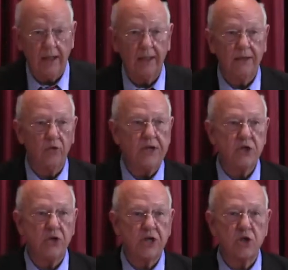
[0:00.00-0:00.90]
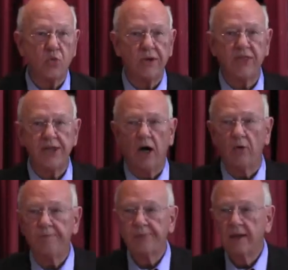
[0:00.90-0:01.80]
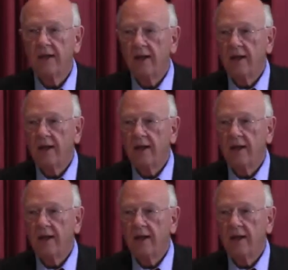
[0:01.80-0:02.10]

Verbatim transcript: uh, and read you just one thought